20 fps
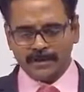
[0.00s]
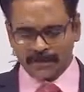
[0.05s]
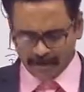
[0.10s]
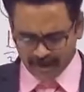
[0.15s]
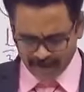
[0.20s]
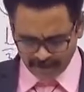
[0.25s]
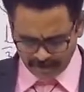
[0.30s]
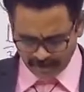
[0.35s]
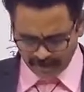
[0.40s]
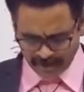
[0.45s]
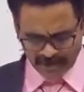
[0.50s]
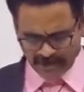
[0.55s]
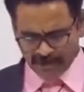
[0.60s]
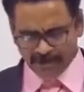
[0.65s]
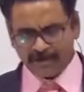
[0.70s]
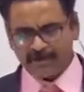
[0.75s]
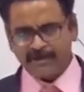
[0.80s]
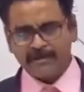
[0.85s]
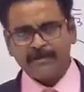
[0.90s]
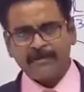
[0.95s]
So,
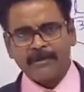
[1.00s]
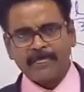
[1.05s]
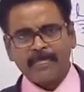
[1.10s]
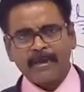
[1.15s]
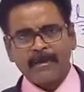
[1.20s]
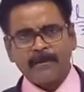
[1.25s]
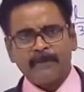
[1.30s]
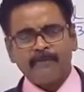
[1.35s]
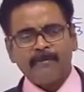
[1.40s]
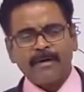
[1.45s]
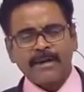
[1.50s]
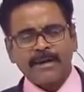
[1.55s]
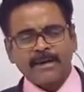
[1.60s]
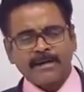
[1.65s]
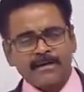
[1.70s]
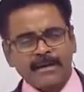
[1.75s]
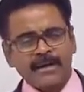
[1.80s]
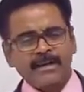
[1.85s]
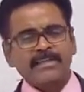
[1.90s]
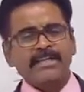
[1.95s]
by
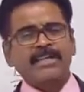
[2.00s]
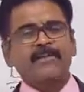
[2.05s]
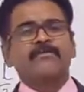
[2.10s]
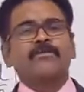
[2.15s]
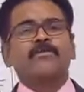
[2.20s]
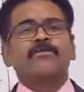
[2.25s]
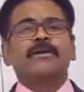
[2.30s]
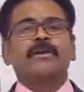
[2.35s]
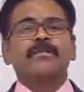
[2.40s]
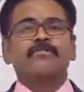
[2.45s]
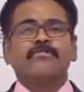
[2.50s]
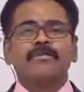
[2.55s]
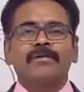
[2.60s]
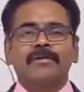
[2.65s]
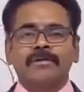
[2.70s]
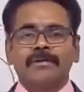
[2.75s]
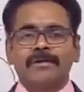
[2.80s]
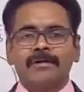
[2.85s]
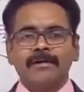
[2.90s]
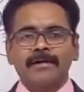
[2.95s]
increasing mode
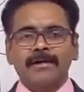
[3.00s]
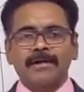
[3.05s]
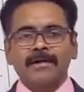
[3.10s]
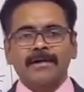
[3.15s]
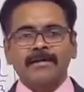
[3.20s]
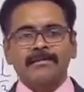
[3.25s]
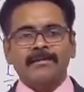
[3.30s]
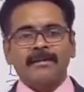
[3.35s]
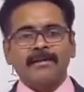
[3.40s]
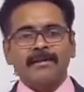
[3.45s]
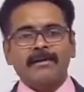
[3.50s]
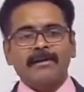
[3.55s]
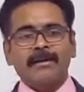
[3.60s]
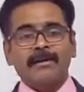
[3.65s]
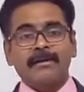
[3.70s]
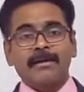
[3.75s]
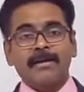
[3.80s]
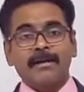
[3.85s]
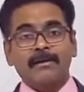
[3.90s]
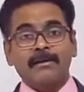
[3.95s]
number, the
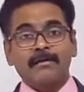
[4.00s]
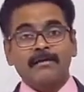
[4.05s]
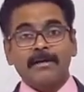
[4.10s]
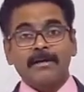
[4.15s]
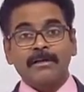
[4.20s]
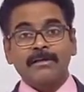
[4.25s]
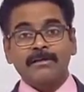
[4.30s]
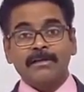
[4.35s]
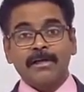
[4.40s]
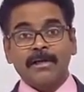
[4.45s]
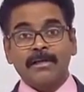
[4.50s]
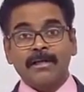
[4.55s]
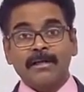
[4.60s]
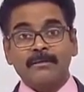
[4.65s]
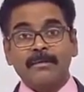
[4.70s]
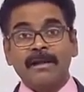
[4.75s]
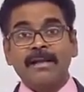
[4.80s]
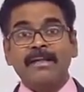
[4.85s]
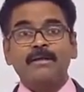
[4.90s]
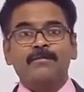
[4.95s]
critical load is getting
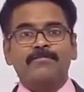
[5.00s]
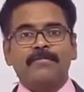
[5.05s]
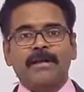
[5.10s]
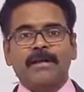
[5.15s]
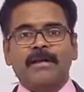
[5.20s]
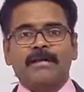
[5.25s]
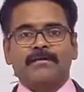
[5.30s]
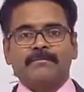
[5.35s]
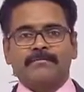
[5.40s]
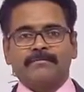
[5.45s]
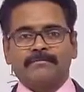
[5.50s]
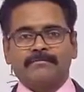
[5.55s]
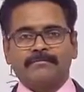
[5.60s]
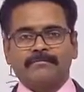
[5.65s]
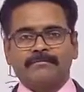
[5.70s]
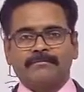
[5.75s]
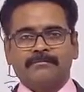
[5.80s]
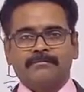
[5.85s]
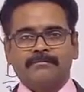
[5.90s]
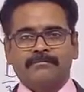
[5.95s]
multiplied.
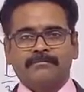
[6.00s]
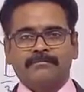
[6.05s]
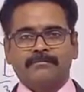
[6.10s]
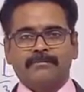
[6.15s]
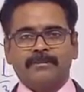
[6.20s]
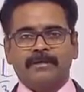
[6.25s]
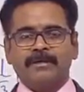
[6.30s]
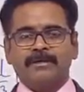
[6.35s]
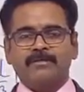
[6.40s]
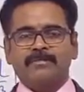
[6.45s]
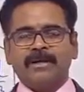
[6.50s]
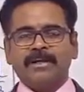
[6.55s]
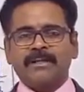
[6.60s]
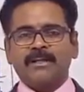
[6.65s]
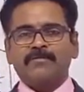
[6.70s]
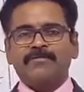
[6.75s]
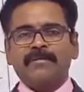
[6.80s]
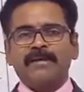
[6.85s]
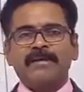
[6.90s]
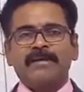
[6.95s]
It is
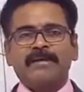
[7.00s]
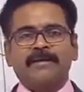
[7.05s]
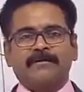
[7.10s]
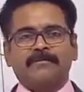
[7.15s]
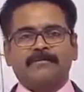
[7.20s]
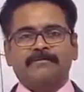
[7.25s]
multiplying.